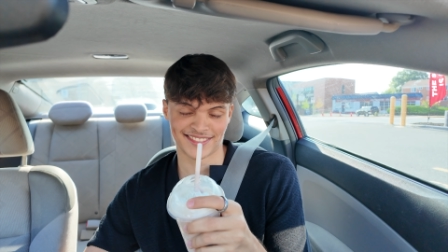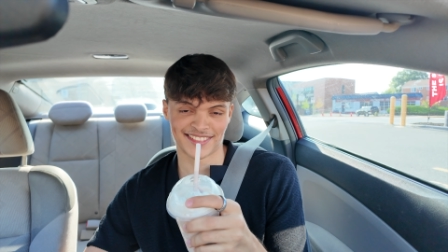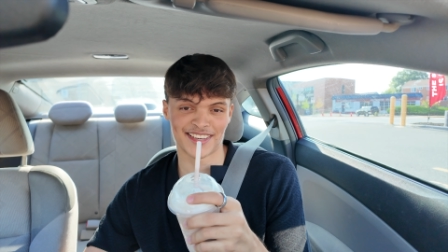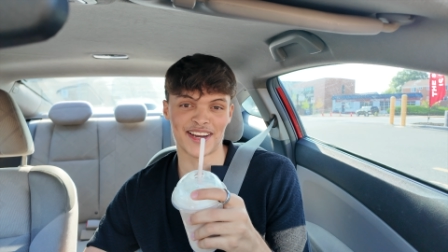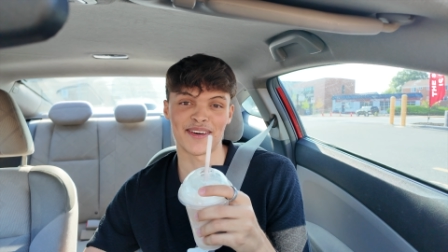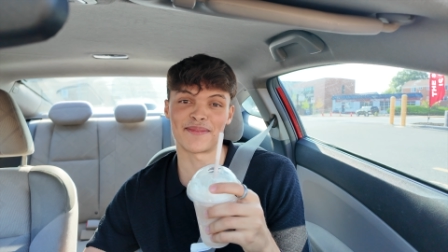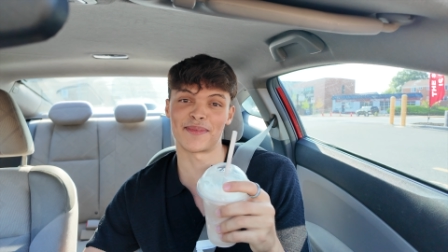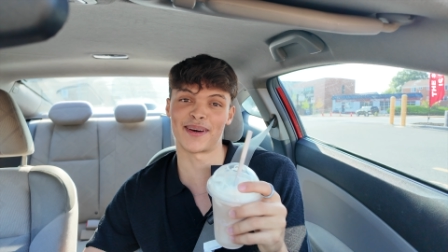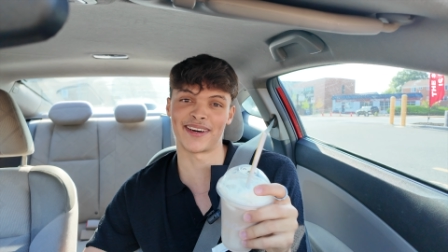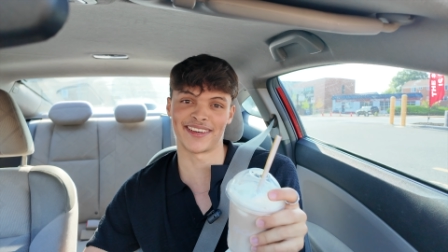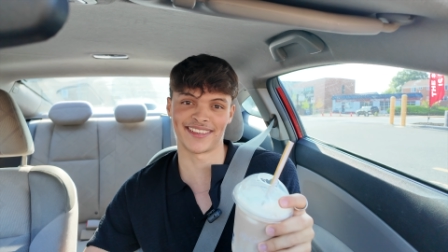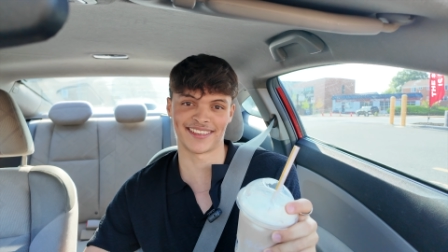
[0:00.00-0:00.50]

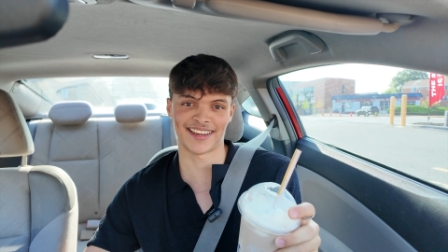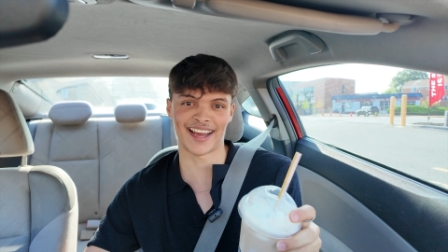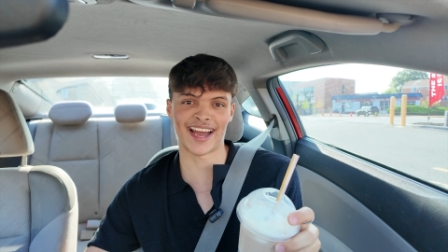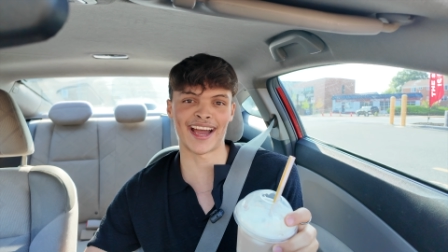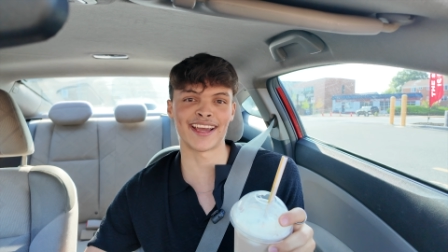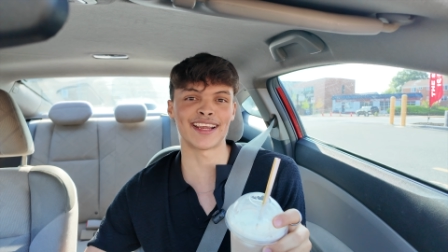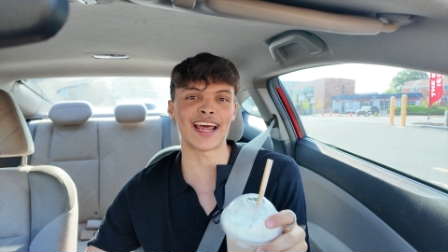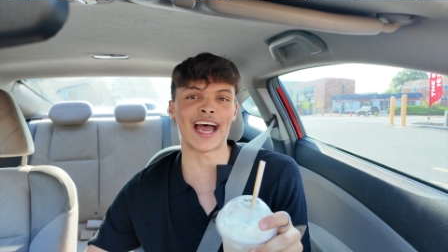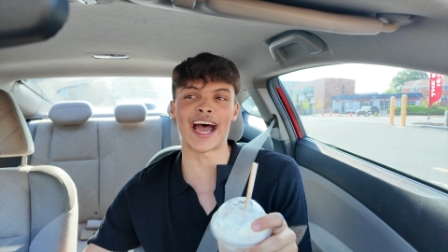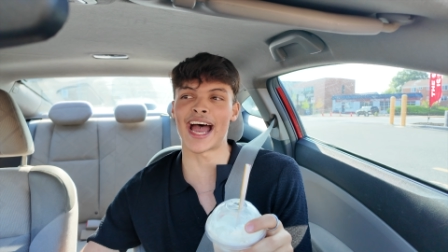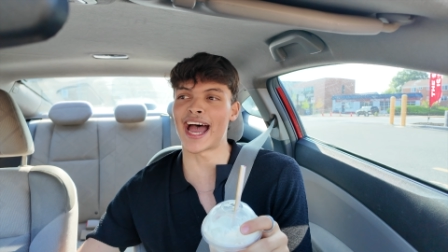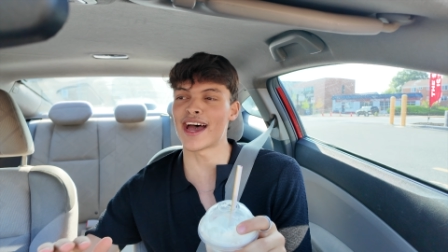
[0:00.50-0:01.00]
Come on,
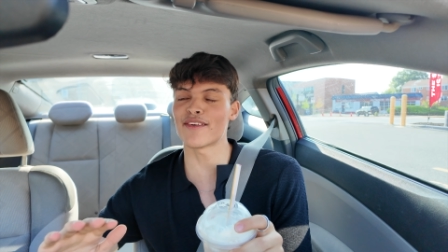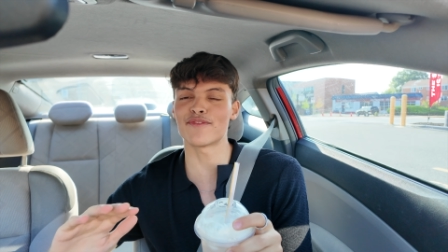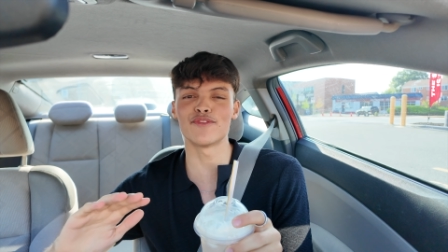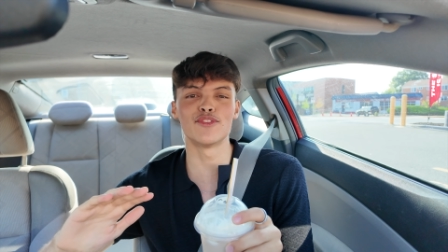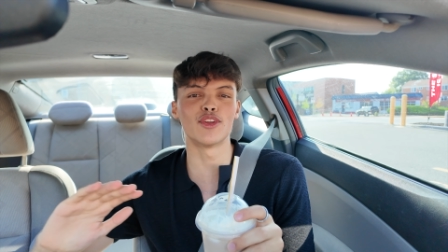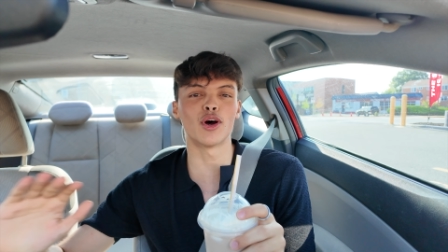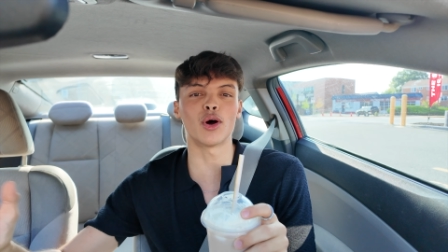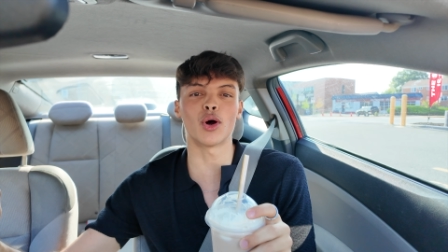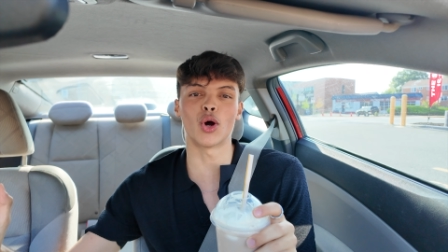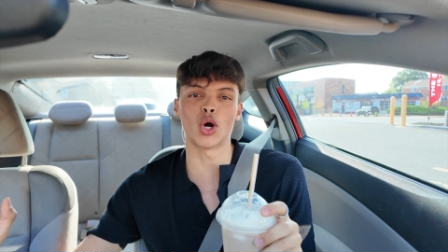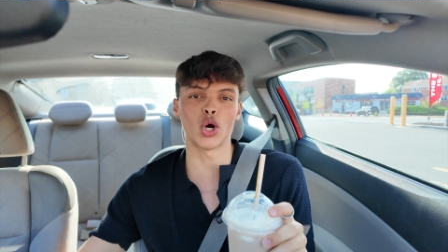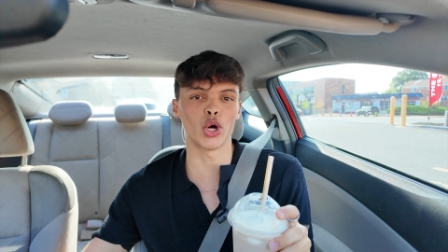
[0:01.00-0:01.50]
I, I have
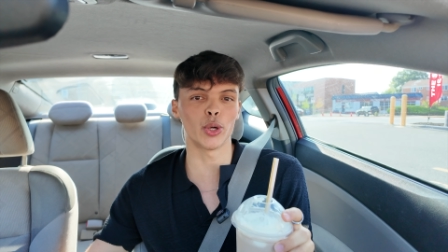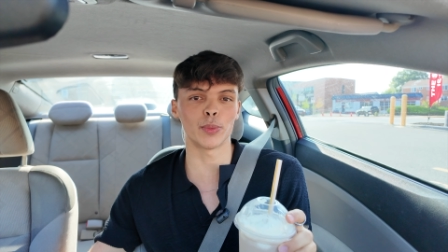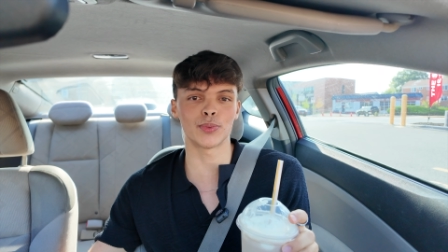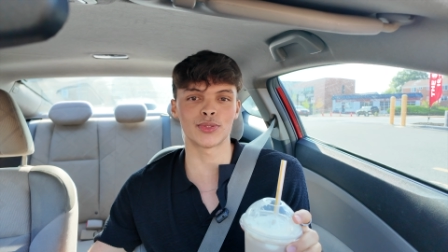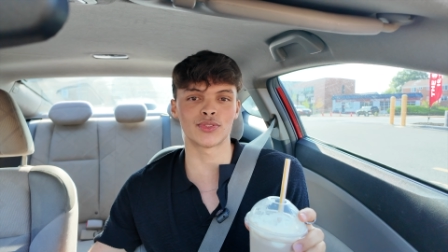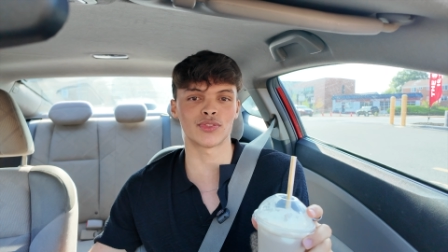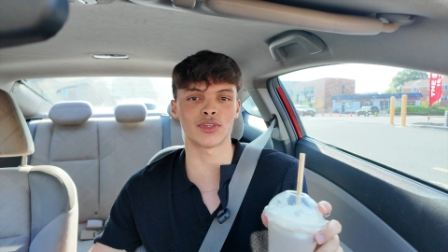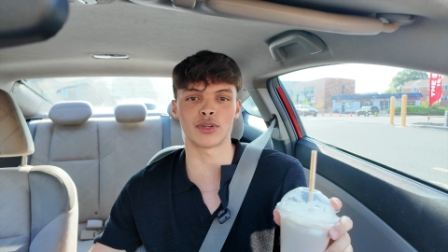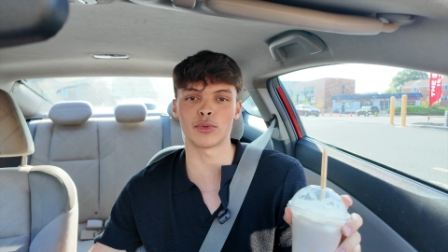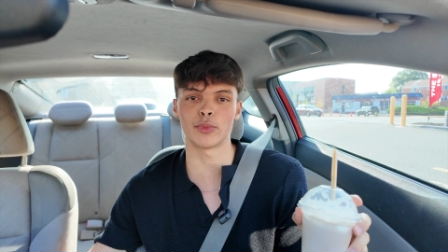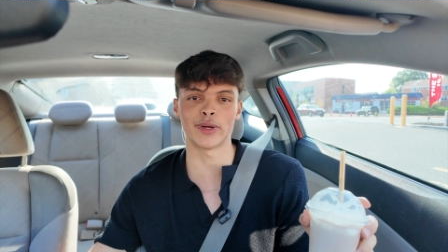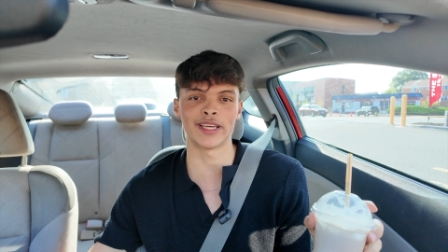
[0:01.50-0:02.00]
no
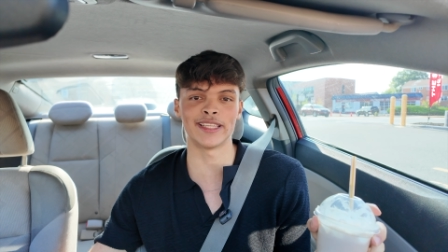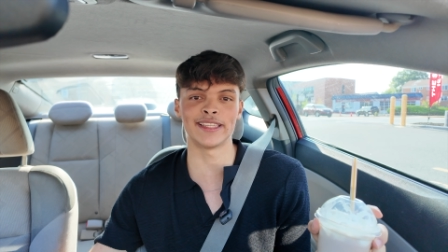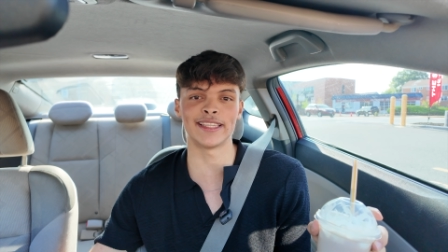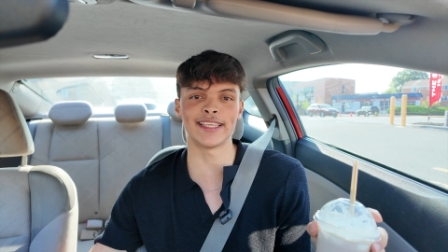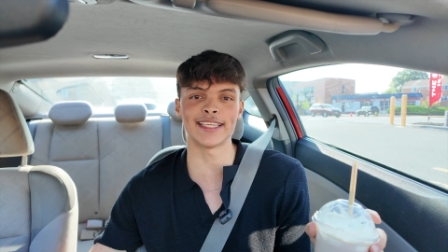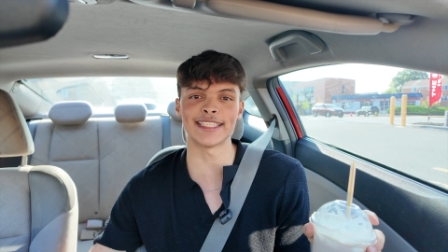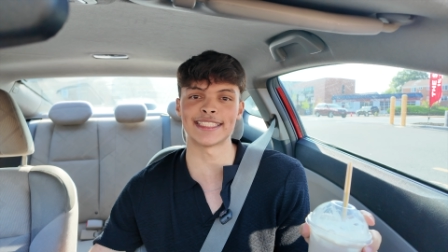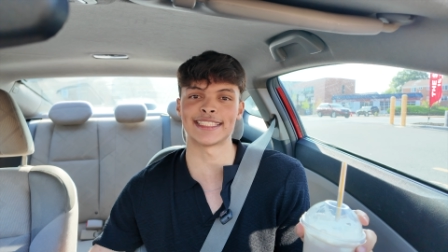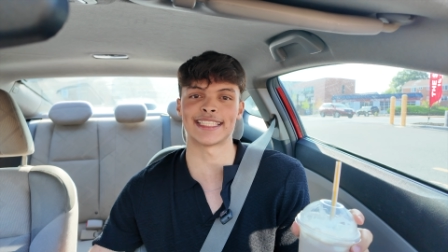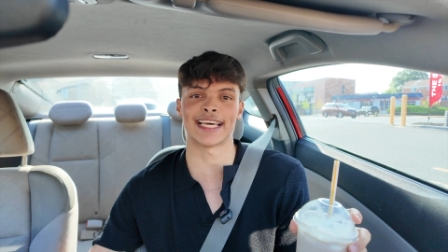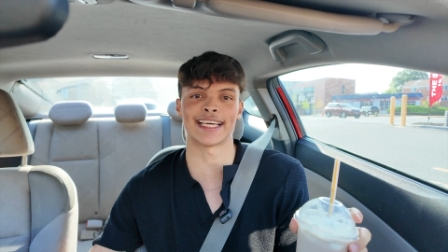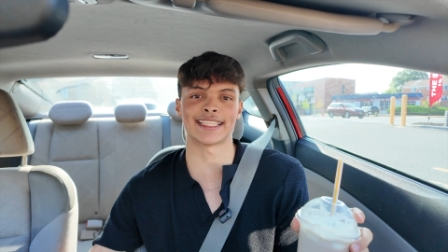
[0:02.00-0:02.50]
hopes for Wendy's.